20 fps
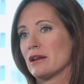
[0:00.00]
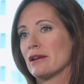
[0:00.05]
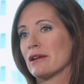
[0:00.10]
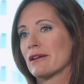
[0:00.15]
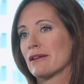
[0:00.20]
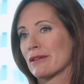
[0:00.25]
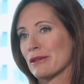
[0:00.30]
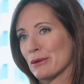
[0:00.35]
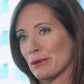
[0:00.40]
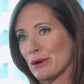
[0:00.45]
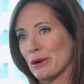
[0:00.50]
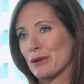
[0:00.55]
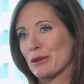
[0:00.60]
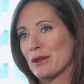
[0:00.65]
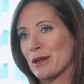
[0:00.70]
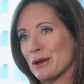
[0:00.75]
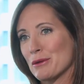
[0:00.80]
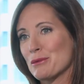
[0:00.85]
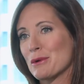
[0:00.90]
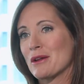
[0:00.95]
Are they, are
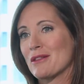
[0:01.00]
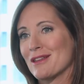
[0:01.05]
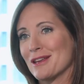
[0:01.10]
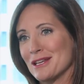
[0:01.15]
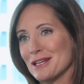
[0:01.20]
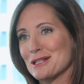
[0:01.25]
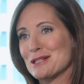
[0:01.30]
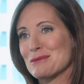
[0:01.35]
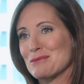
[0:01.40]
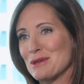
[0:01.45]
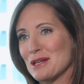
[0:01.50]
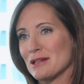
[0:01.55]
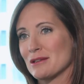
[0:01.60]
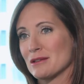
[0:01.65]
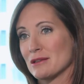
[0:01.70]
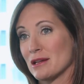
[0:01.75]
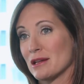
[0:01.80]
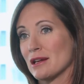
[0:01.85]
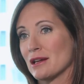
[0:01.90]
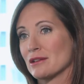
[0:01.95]
they where they need to be? Do
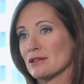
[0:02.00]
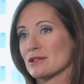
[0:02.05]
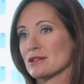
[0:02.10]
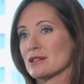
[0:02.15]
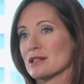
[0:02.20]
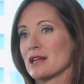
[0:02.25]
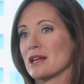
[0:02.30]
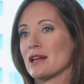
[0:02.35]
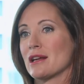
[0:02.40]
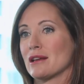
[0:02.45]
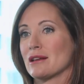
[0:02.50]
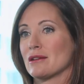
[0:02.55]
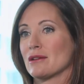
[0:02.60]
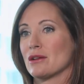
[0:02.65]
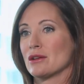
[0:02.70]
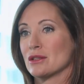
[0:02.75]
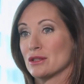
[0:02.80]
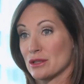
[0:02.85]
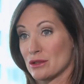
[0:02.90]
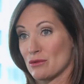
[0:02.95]
they understand
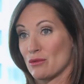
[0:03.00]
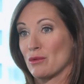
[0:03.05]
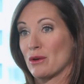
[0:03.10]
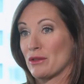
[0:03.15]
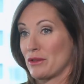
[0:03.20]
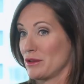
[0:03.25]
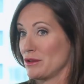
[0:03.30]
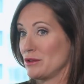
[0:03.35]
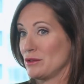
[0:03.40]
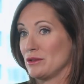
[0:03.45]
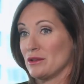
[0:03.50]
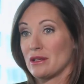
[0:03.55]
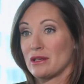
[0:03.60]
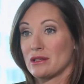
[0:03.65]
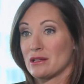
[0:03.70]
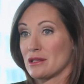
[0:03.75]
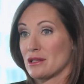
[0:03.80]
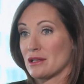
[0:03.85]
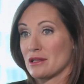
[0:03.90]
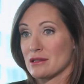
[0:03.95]
just what the duty
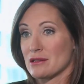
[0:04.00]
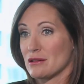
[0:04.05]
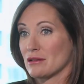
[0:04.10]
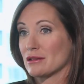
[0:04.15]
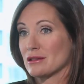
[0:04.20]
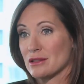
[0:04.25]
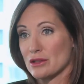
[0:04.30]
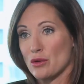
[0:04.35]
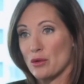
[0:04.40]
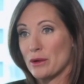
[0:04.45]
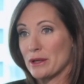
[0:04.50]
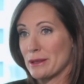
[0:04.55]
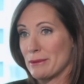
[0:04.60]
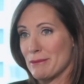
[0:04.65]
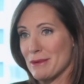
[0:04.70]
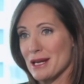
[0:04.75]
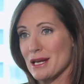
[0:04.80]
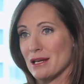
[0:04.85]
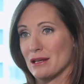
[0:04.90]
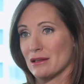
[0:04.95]
to consult is going to
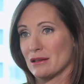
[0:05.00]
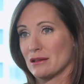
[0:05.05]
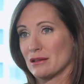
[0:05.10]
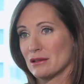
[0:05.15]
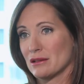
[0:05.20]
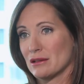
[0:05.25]
mean?